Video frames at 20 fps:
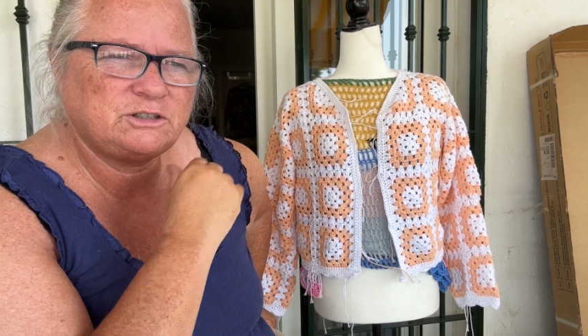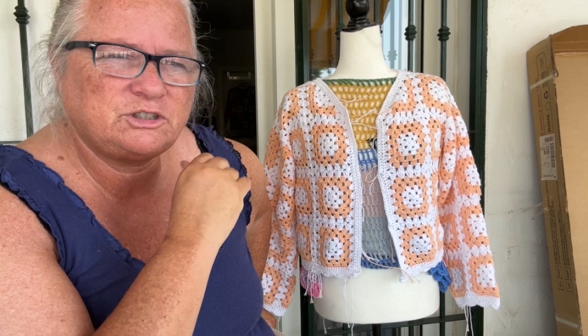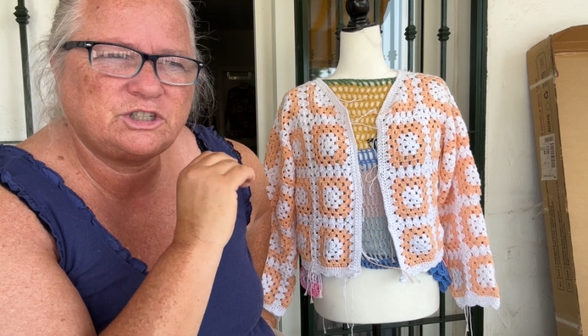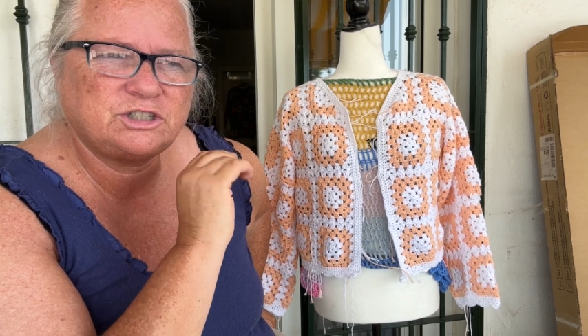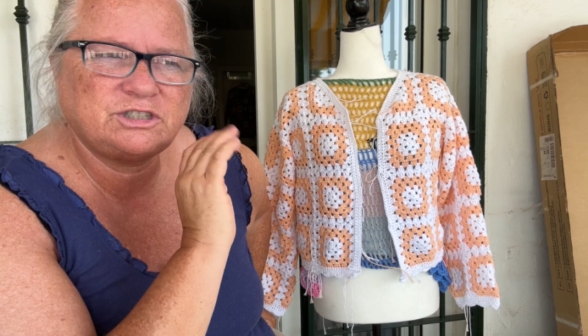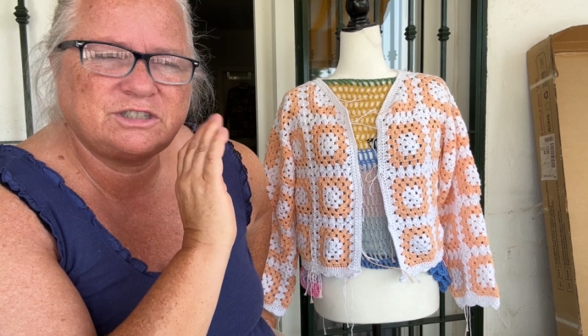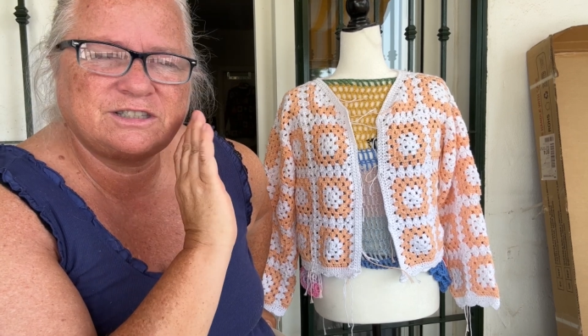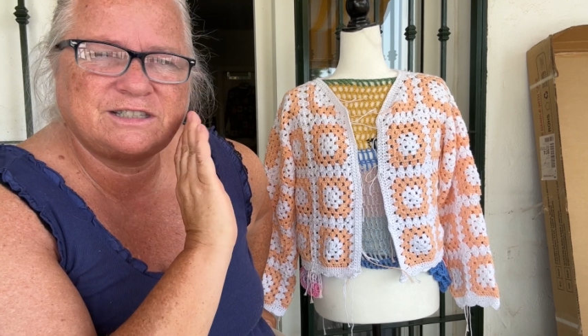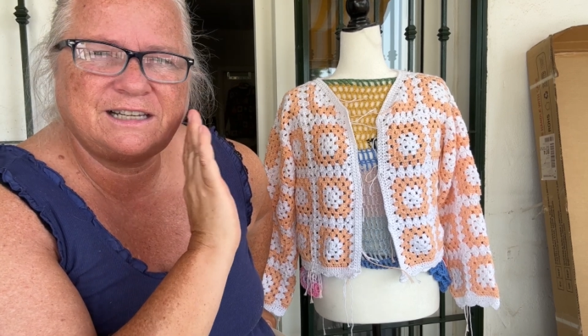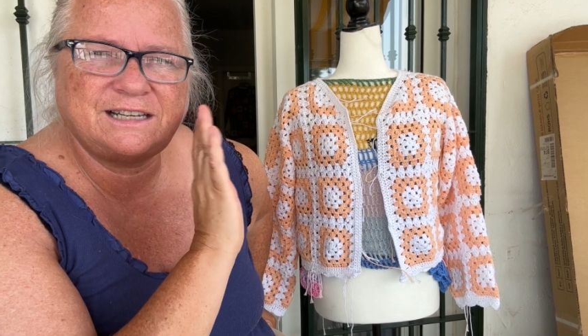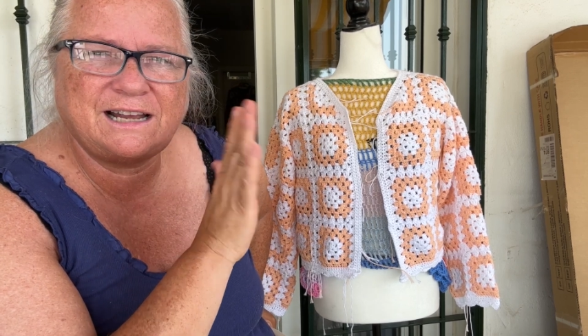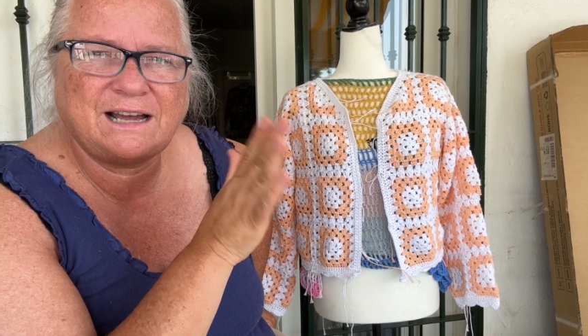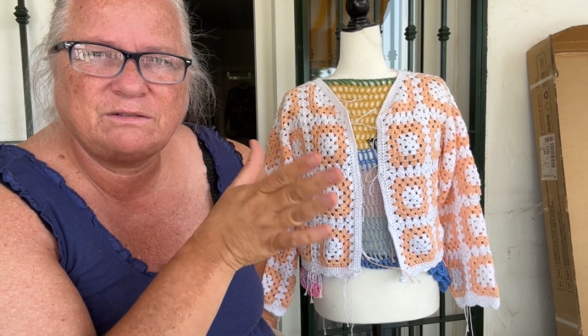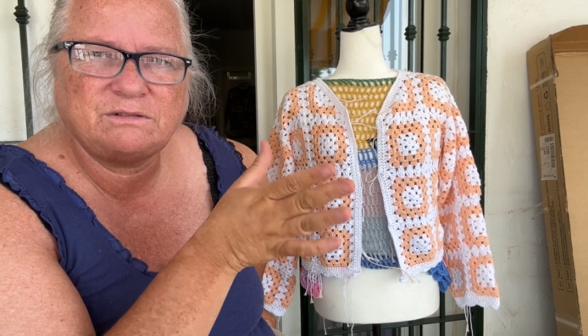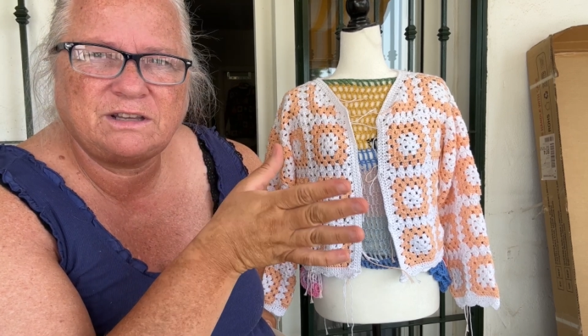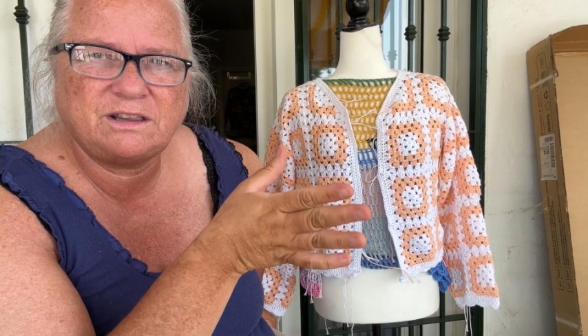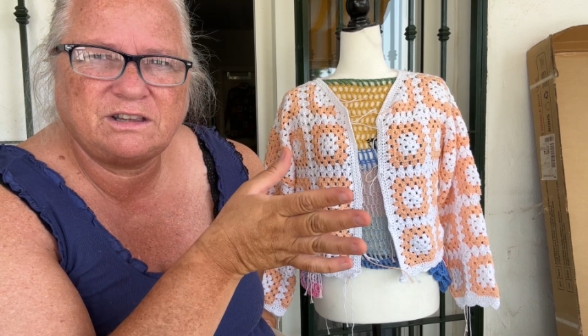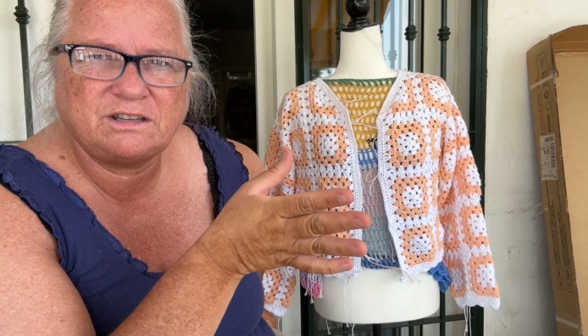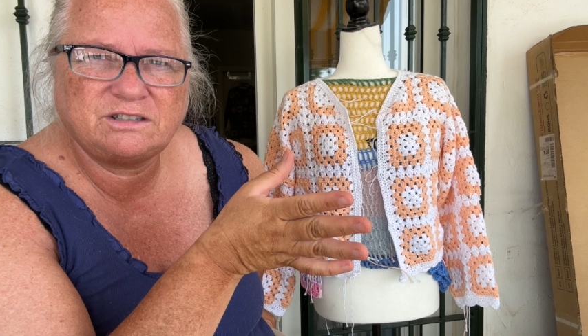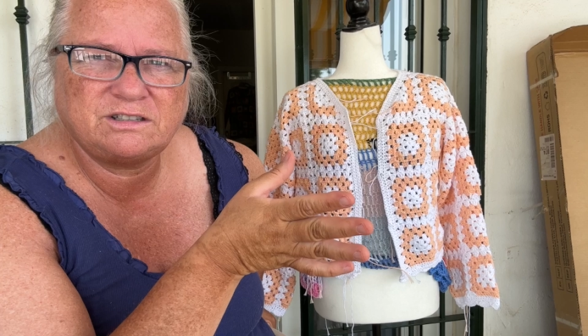just sit out
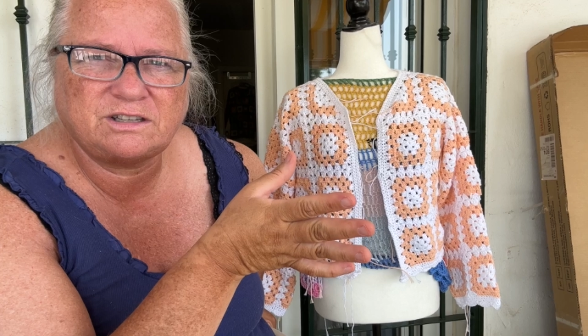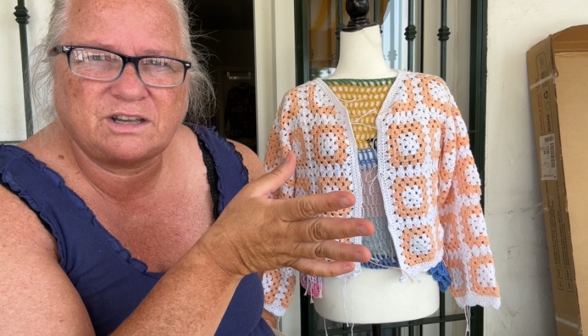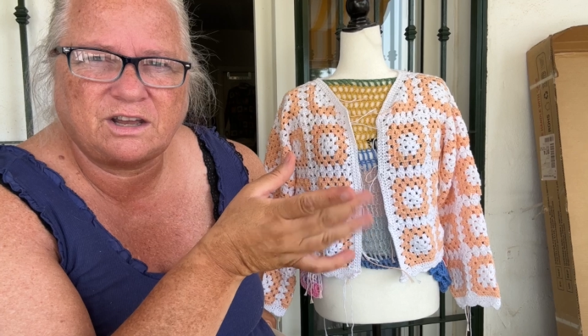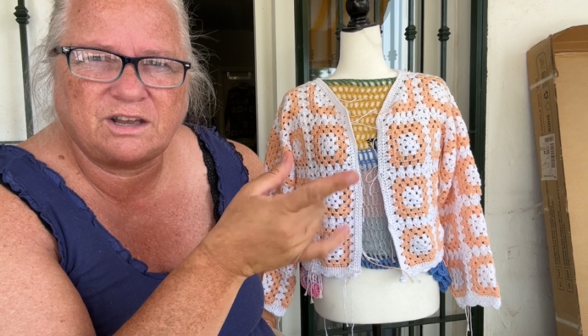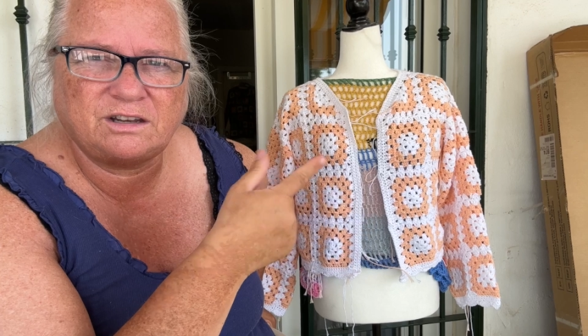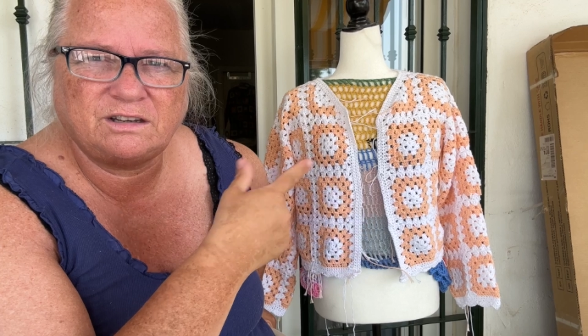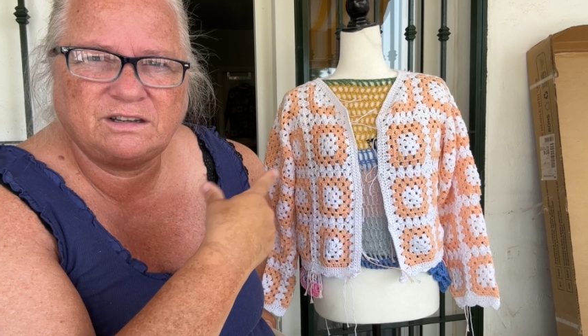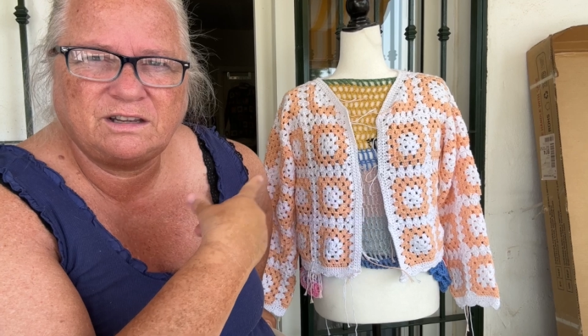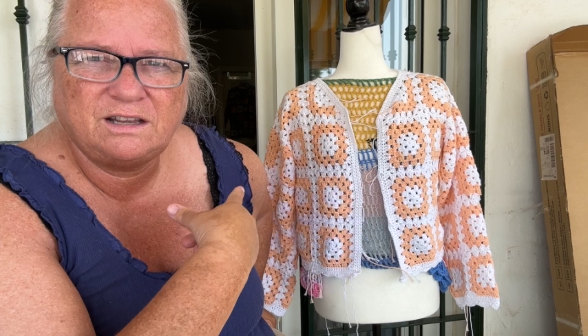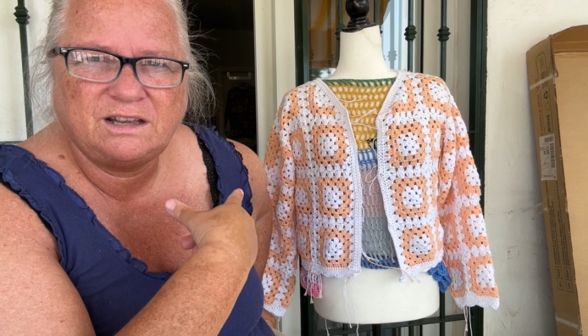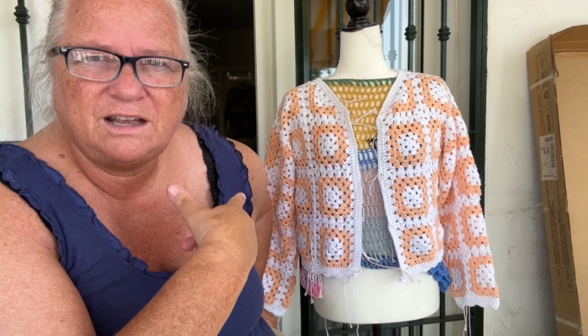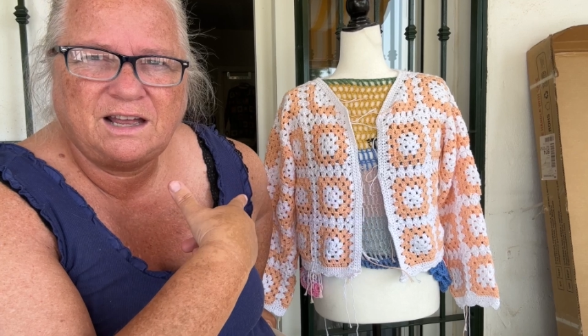in the sun